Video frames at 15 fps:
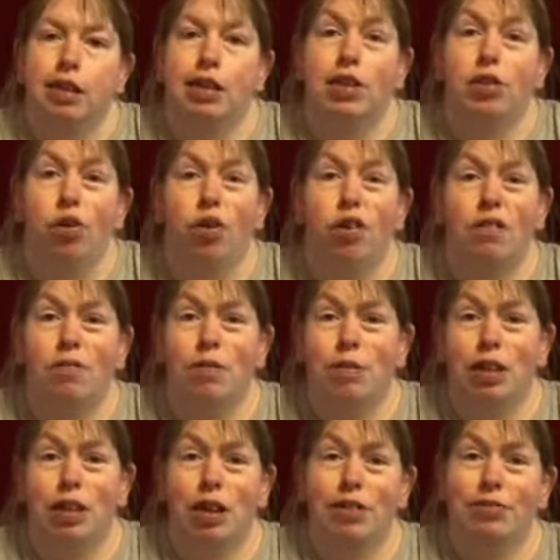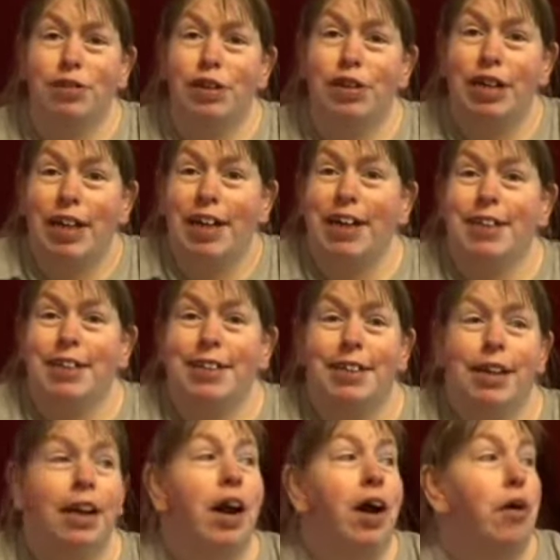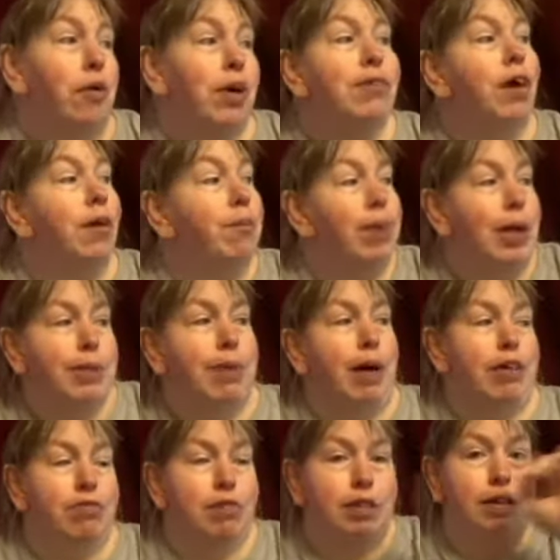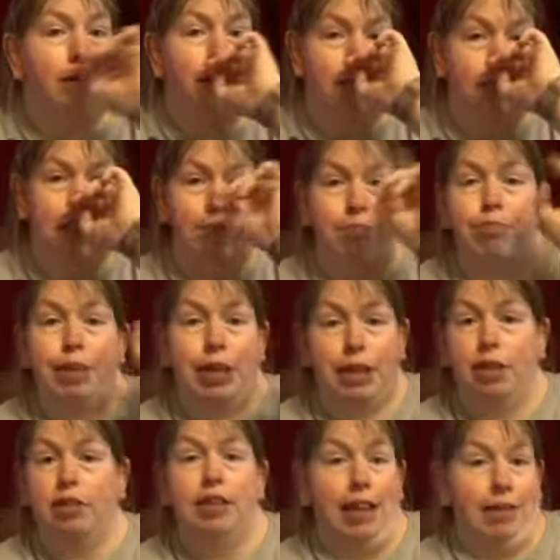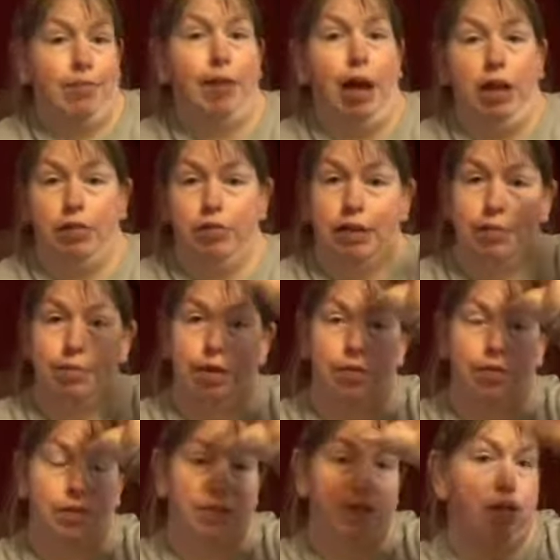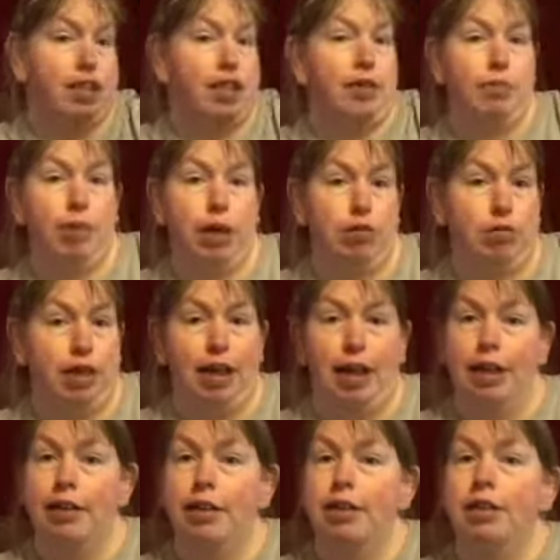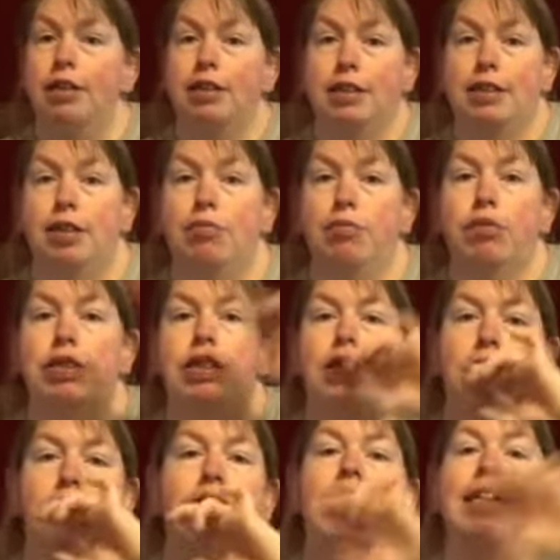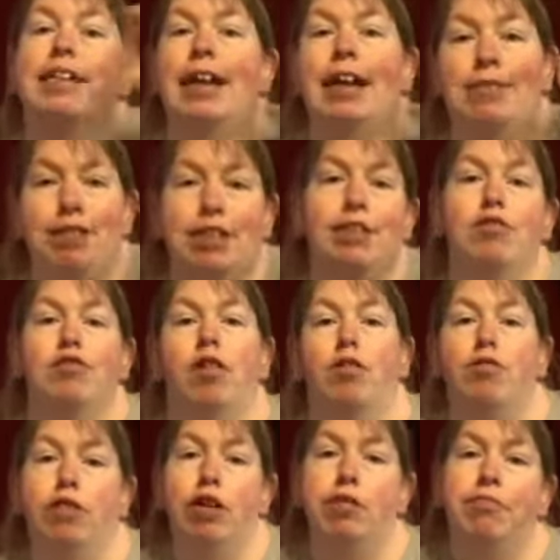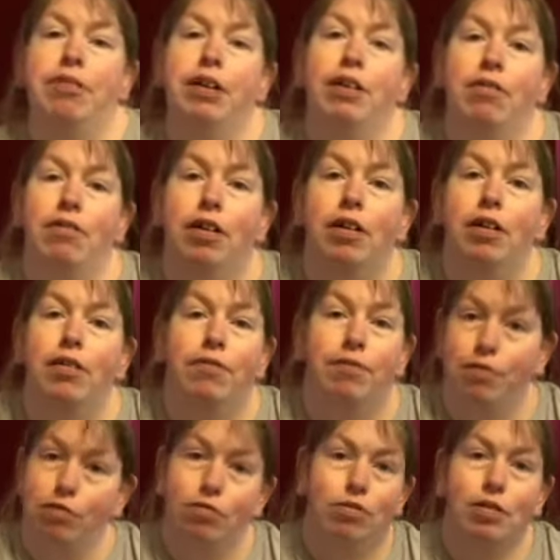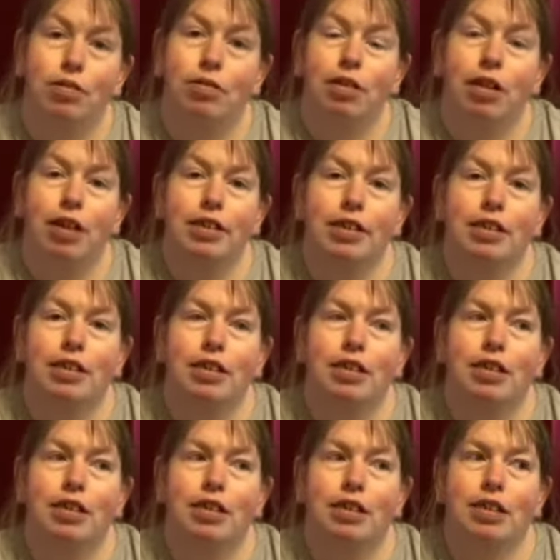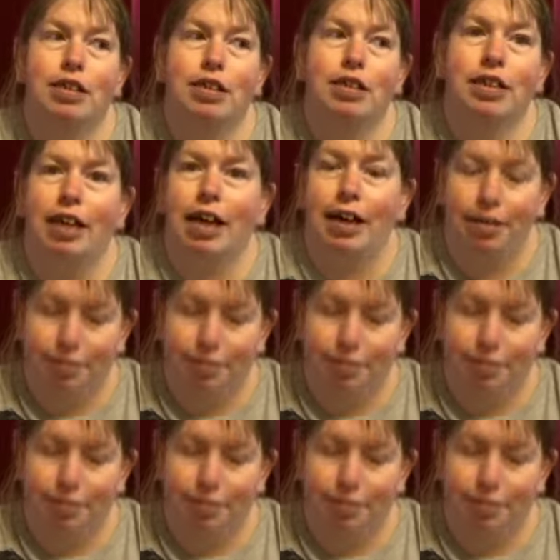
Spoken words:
stock from the last few years. we've got a big death pile at the moment. We've got a death pile there, still more in the office, and we've still got a room full. Like, yeah.